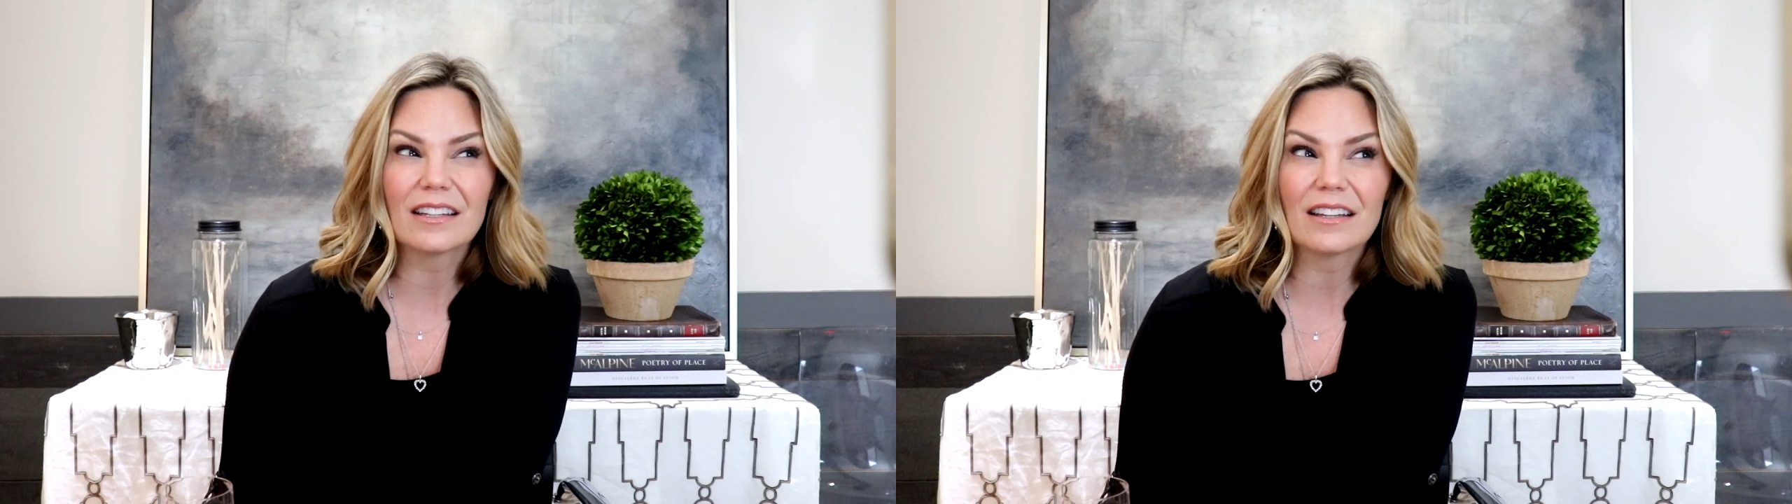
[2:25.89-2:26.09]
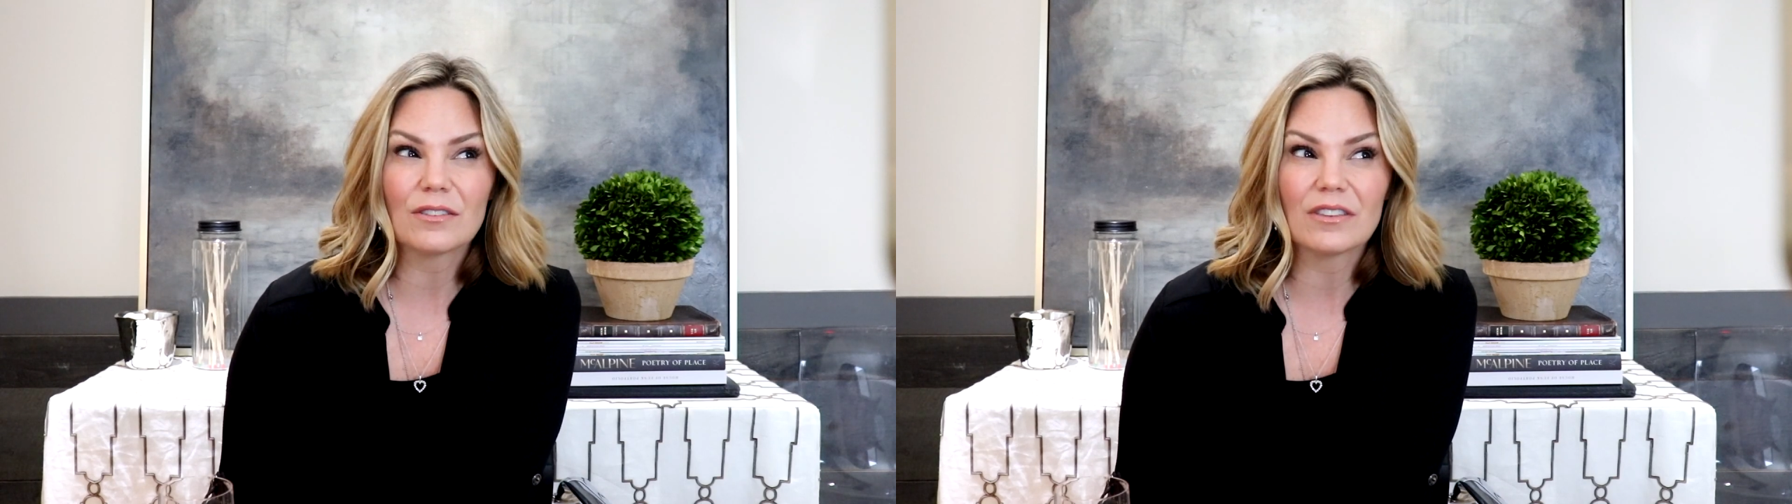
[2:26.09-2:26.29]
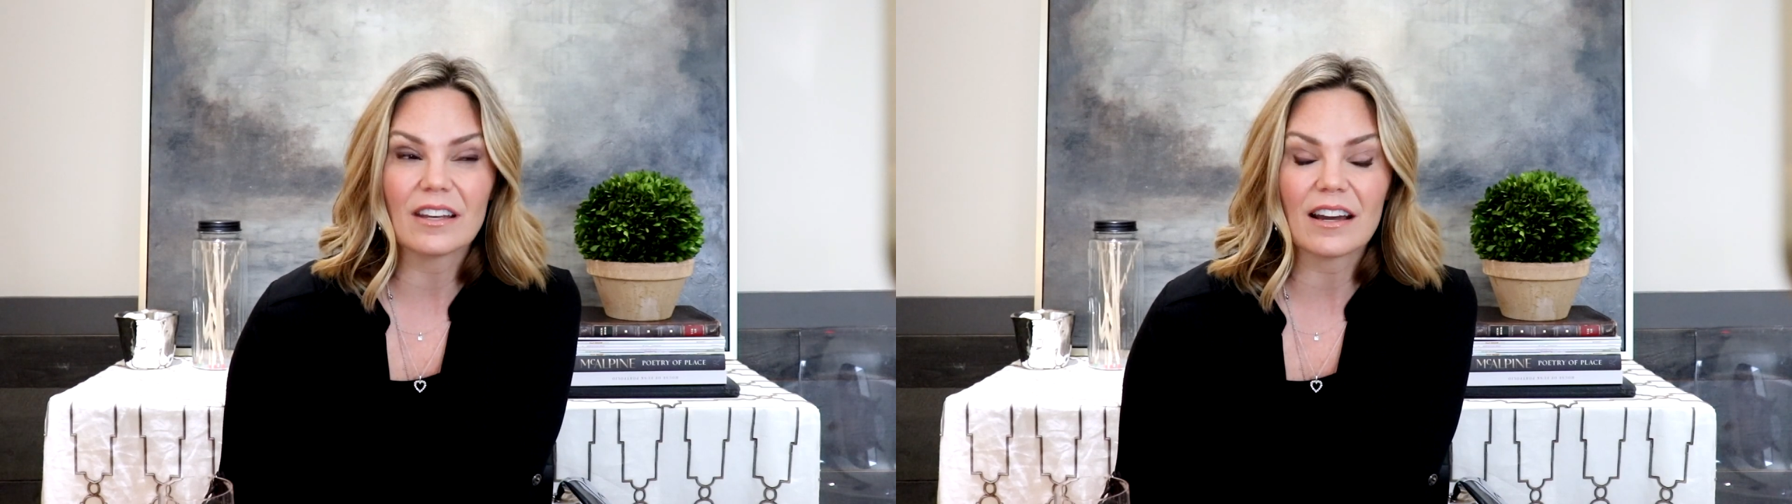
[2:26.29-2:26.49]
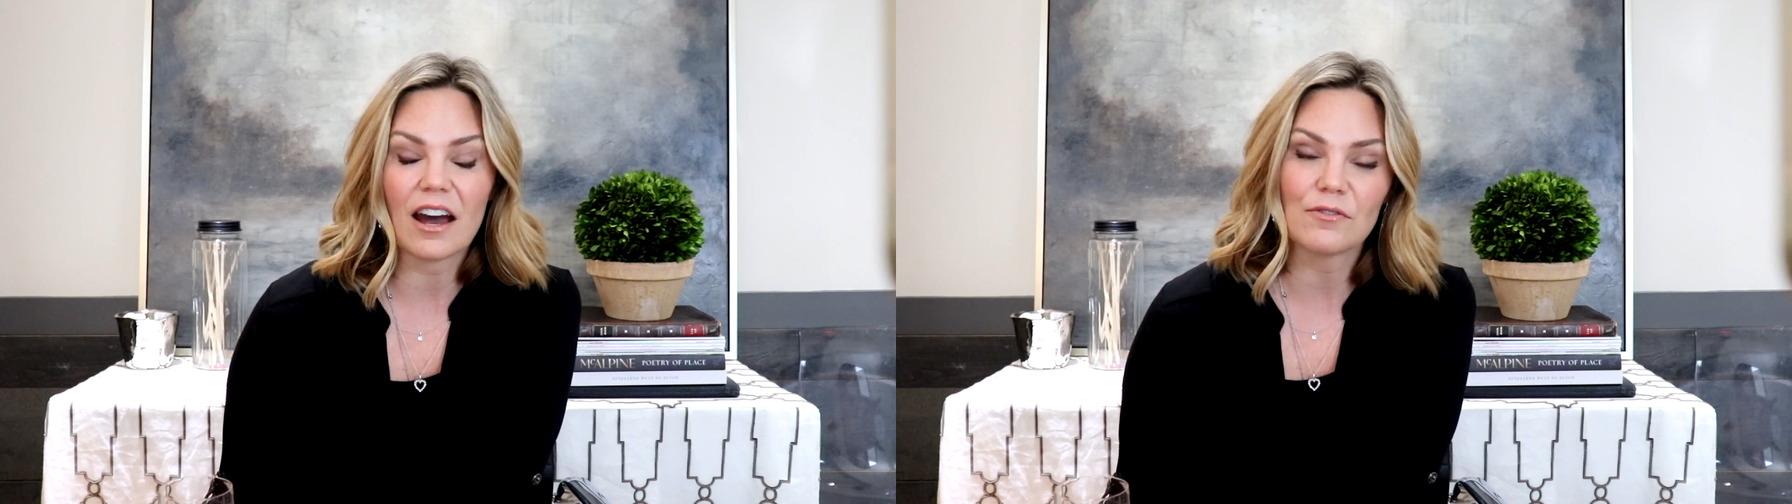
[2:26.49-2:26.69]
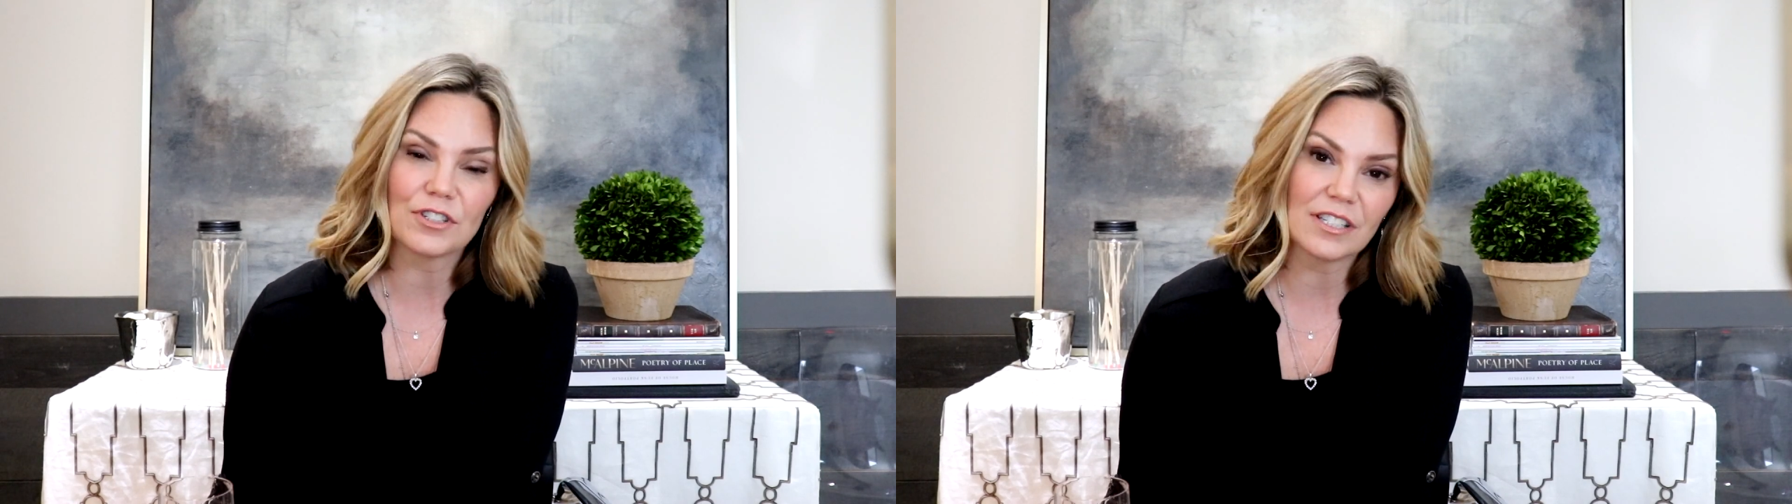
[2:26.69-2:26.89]
that the
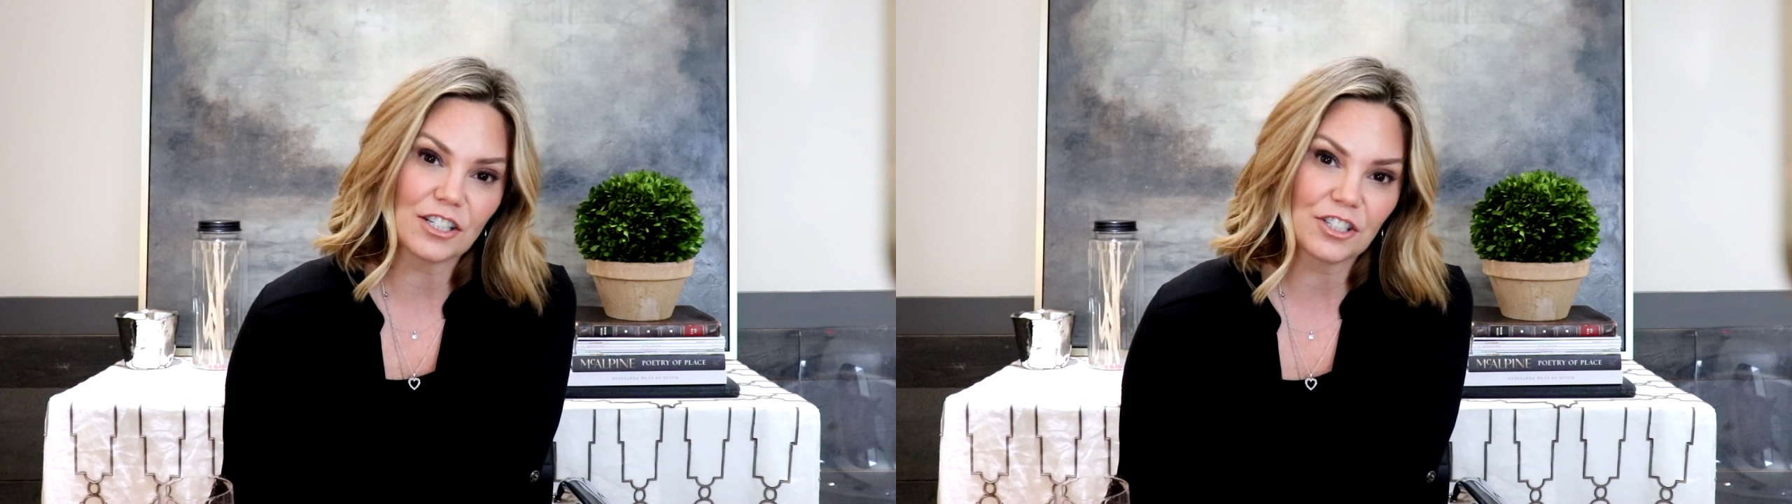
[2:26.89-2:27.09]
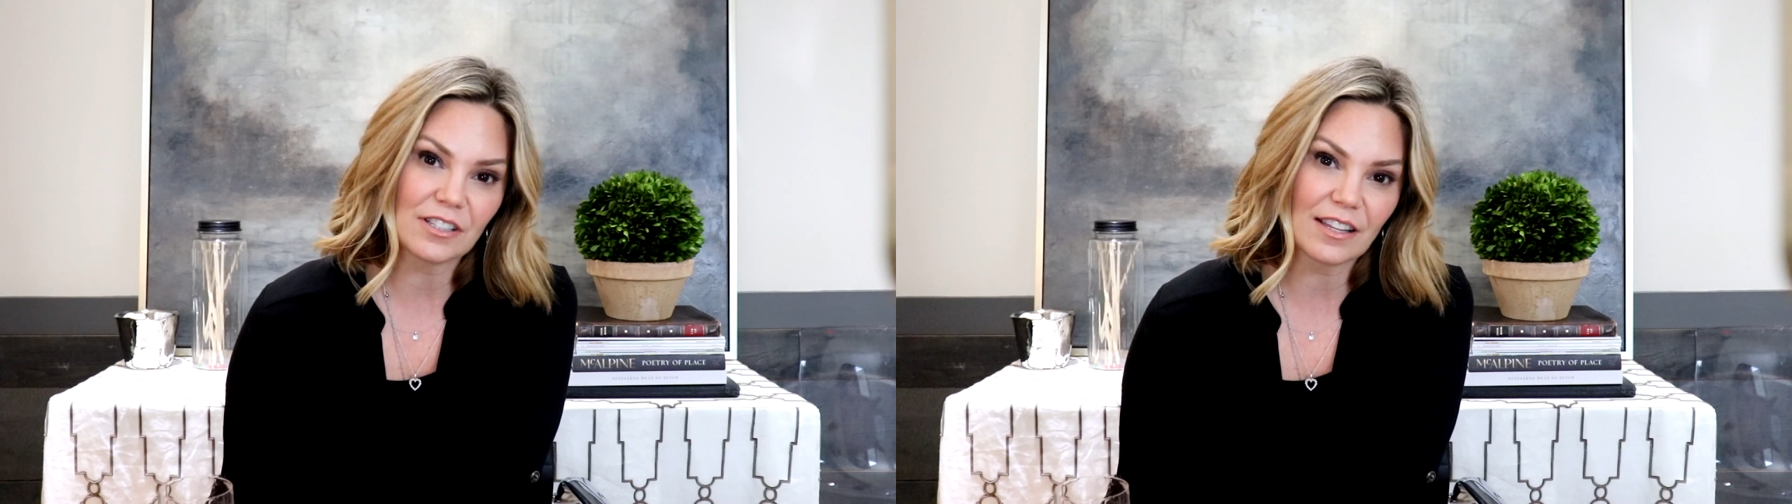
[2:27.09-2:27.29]
conversations